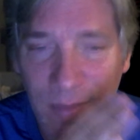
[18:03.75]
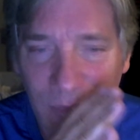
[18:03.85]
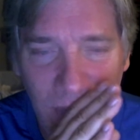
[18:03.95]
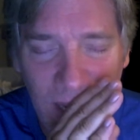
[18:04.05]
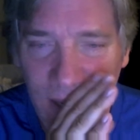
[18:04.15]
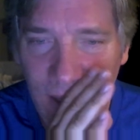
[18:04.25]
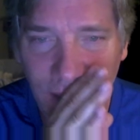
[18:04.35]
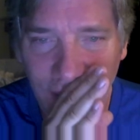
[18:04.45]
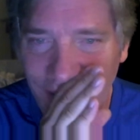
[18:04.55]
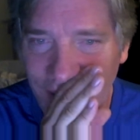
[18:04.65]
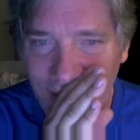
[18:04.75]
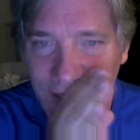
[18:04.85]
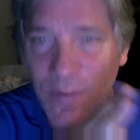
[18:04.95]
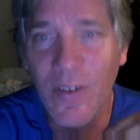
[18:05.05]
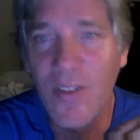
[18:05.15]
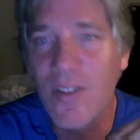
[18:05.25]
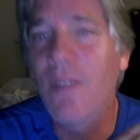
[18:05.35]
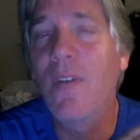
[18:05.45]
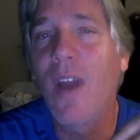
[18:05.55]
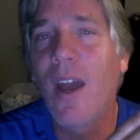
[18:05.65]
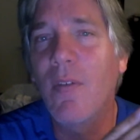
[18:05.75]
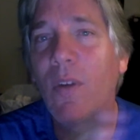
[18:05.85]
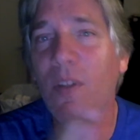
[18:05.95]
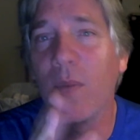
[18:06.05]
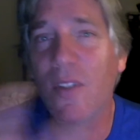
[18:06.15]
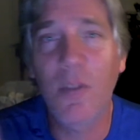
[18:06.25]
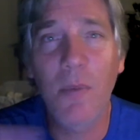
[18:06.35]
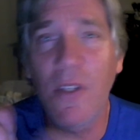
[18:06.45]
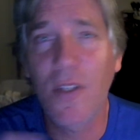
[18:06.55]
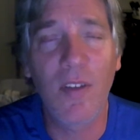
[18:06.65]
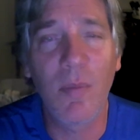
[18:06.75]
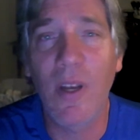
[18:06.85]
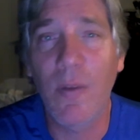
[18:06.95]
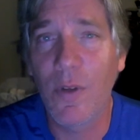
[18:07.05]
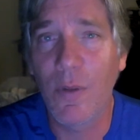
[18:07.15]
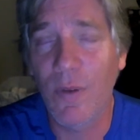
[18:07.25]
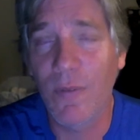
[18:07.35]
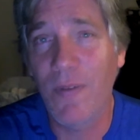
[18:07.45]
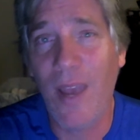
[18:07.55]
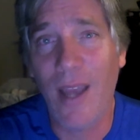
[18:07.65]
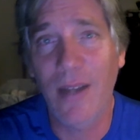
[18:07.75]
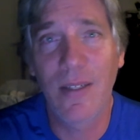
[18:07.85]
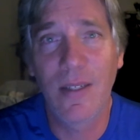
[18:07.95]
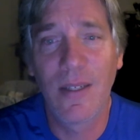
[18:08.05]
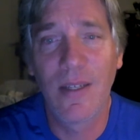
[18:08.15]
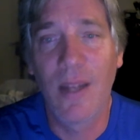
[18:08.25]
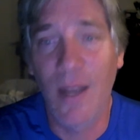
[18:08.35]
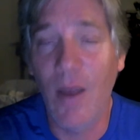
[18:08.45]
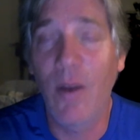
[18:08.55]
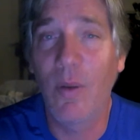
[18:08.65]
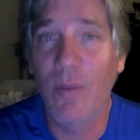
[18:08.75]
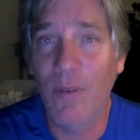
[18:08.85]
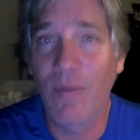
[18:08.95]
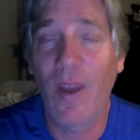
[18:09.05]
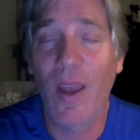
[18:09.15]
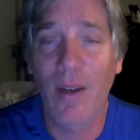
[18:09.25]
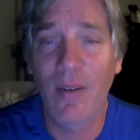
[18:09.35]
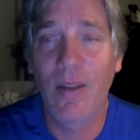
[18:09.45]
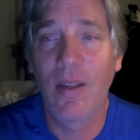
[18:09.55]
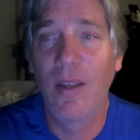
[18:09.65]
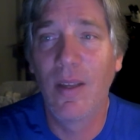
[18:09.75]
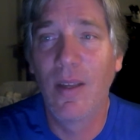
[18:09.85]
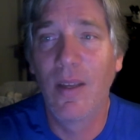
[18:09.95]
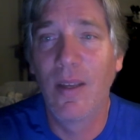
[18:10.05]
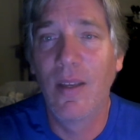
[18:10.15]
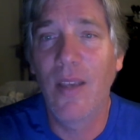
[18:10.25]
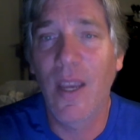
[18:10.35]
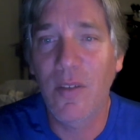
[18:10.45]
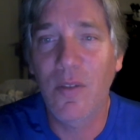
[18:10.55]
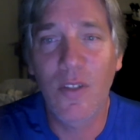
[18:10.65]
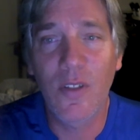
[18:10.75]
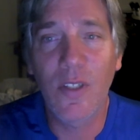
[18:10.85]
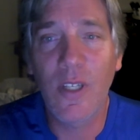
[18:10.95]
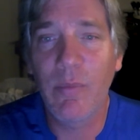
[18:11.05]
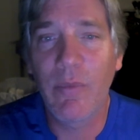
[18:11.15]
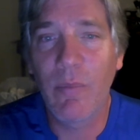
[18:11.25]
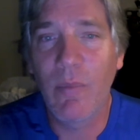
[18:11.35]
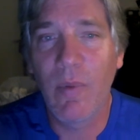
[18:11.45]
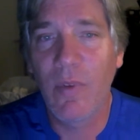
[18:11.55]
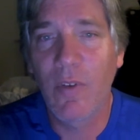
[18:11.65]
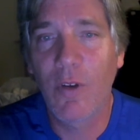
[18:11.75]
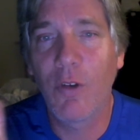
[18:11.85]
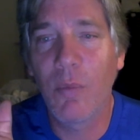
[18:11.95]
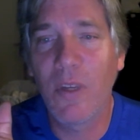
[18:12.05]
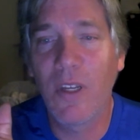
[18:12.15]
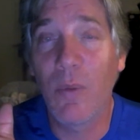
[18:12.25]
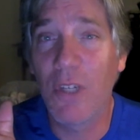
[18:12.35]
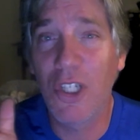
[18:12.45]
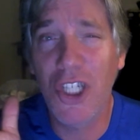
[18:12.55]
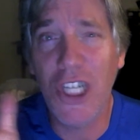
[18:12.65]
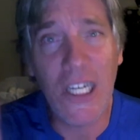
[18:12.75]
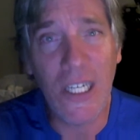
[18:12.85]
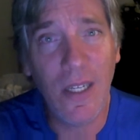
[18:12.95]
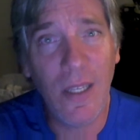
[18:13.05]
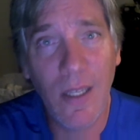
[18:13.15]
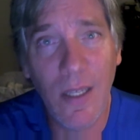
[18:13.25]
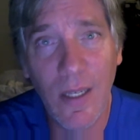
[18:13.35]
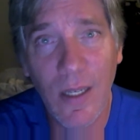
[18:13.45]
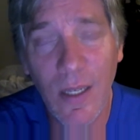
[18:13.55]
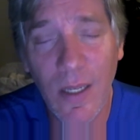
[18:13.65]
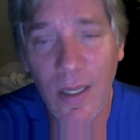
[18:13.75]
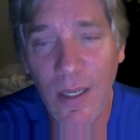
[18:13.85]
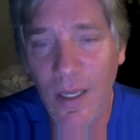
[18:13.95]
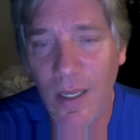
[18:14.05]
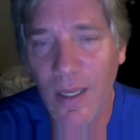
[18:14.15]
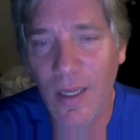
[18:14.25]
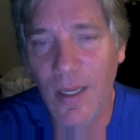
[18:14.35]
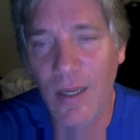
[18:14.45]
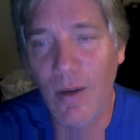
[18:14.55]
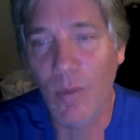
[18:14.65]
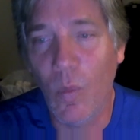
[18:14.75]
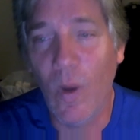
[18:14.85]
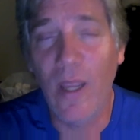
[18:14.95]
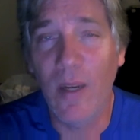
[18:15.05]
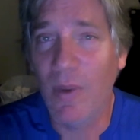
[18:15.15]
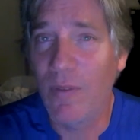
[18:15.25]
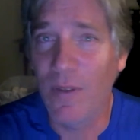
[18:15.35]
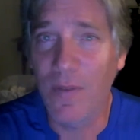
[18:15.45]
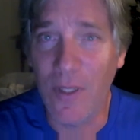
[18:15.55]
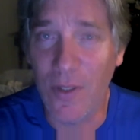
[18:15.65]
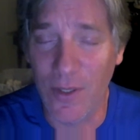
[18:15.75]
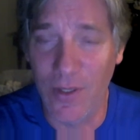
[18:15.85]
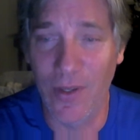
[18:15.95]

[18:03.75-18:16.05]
made a difference I've always been suspicious of but never knew for a fact. Now I know it for a fact. Extra sleep turned me into a machine. And I'm way into my 50s.